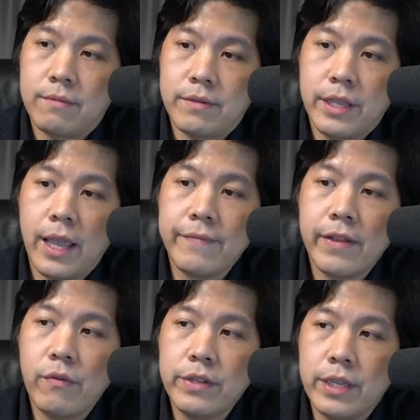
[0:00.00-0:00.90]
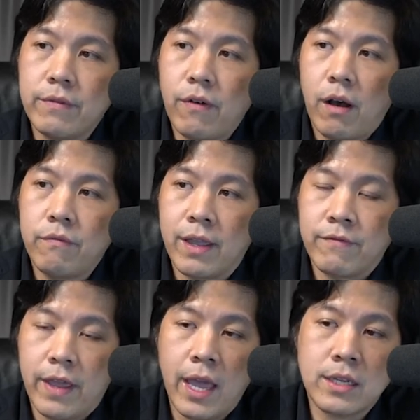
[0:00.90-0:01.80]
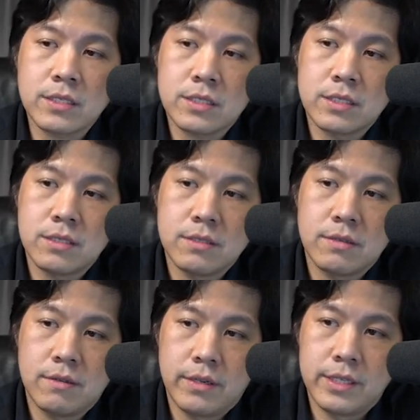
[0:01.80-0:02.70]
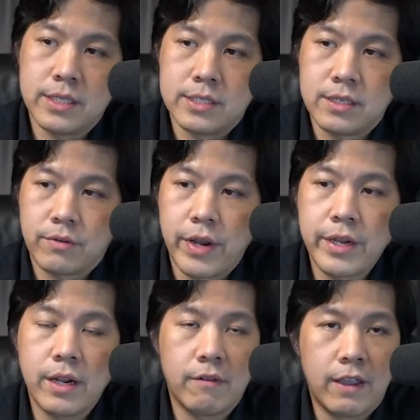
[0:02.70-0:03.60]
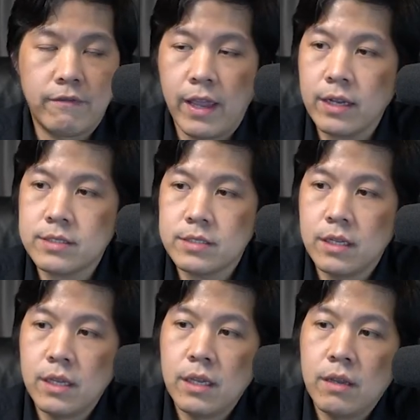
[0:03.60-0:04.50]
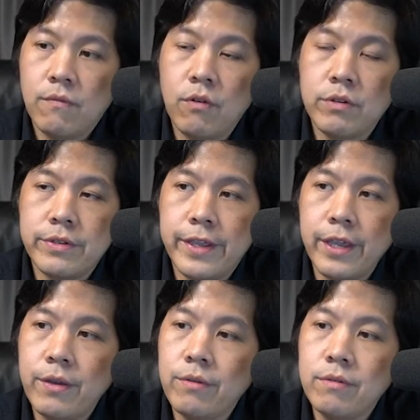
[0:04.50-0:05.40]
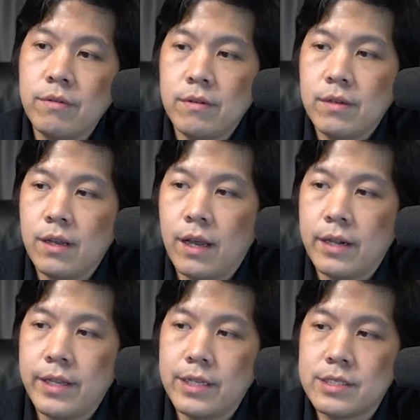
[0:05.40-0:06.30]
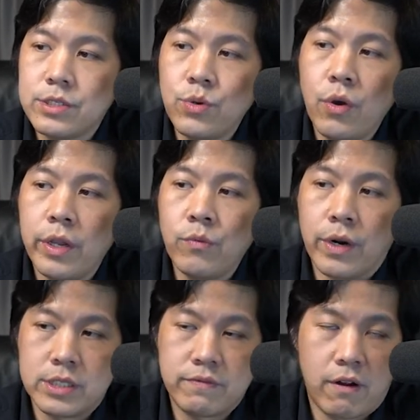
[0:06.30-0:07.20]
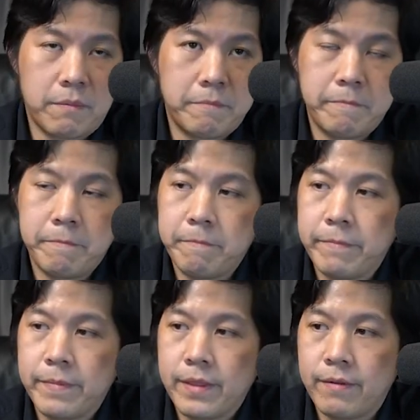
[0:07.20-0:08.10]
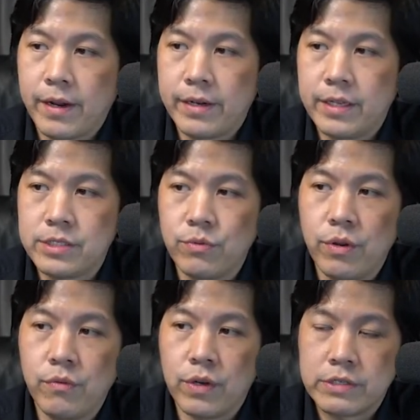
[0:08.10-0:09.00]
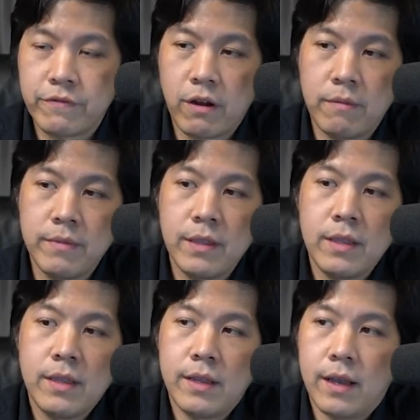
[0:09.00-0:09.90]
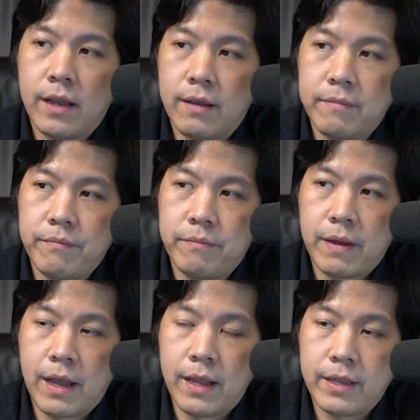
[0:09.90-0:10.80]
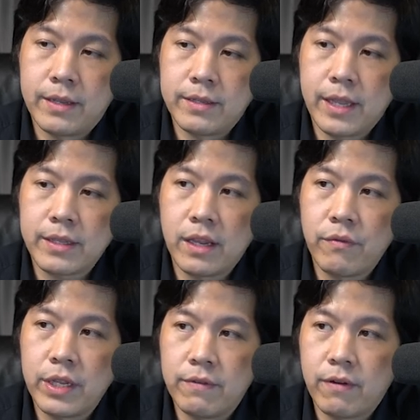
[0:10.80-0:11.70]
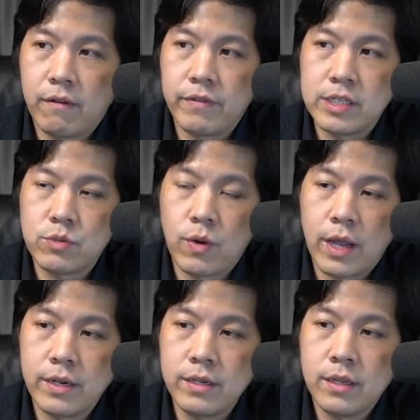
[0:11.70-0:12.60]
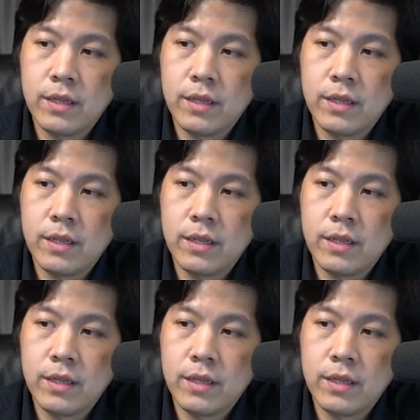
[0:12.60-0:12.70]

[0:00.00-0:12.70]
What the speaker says: take derivative of fx. This is the gradient of fx would yield this pseudo inverse form. Right, this pseudo inverse form by take derivative of this one.